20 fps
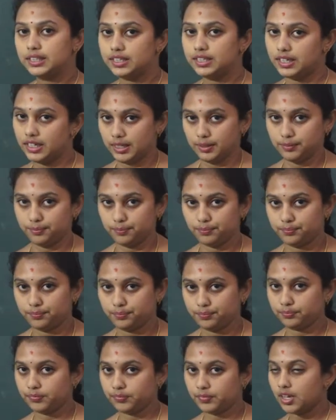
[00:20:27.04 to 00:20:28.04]
3.
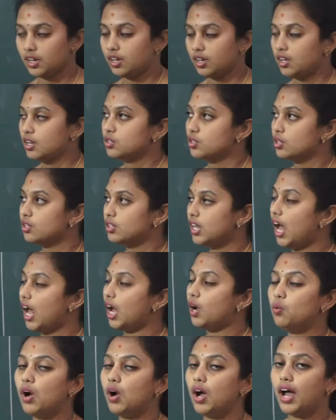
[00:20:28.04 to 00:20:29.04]
So
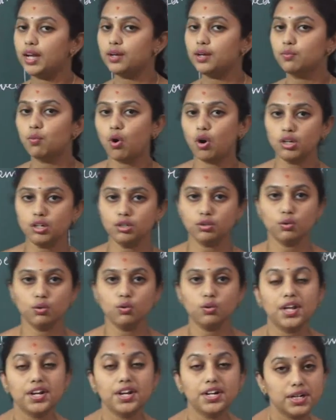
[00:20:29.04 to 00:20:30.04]
now I want
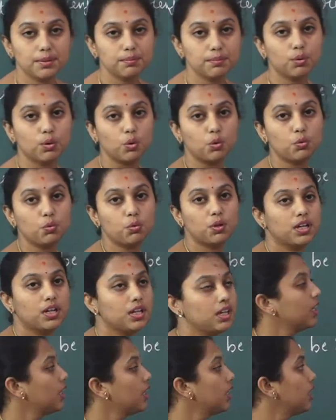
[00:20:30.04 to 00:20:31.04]
to remove
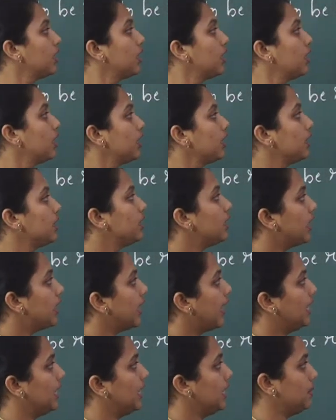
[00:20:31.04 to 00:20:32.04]
the
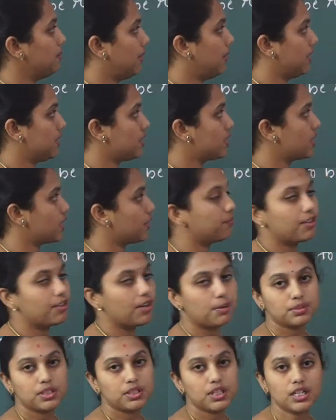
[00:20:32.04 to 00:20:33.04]
elements
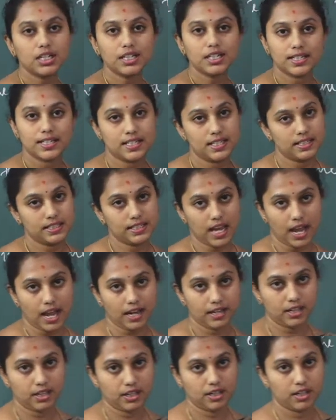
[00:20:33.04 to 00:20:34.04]
from the
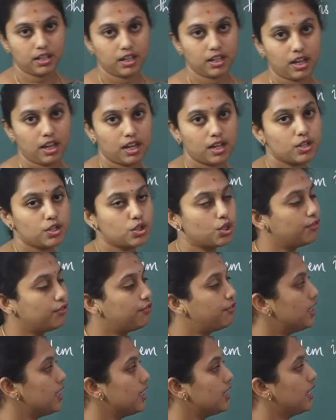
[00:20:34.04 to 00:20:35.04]
stack. So
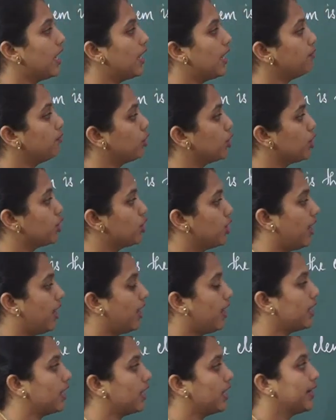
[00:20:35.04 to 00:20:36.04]
first I have to
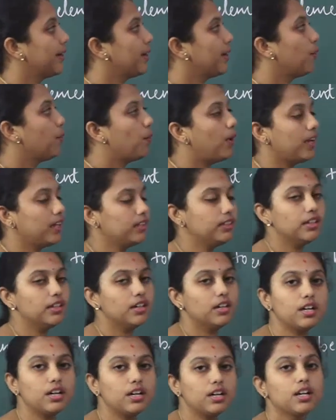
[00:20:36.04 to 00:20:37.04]
check
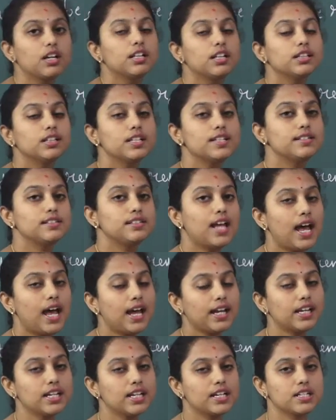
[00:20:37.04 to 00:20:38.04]
whether the
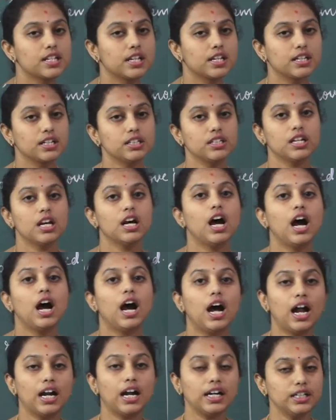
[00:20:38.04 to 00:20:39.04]
stack is in
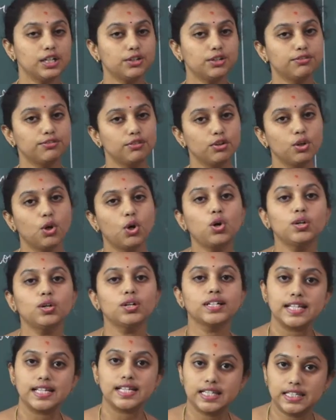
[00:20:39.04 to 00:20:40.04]

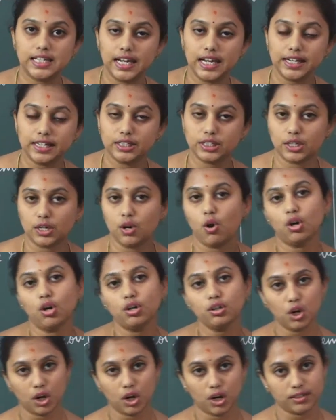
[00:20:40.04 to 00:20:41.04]
underflow state
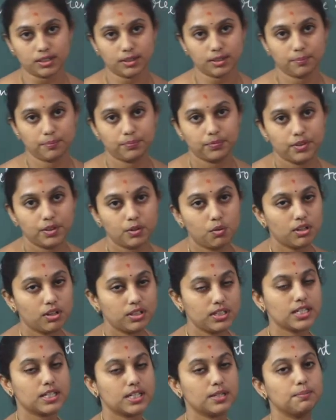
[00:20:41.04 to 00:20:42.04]
or not.
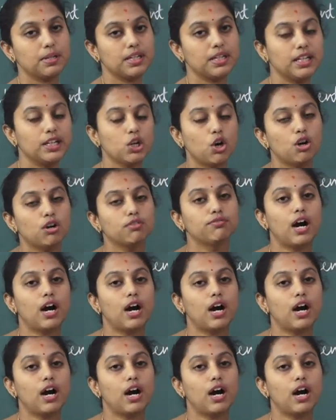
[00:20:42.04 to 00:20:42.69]
What is the meaning of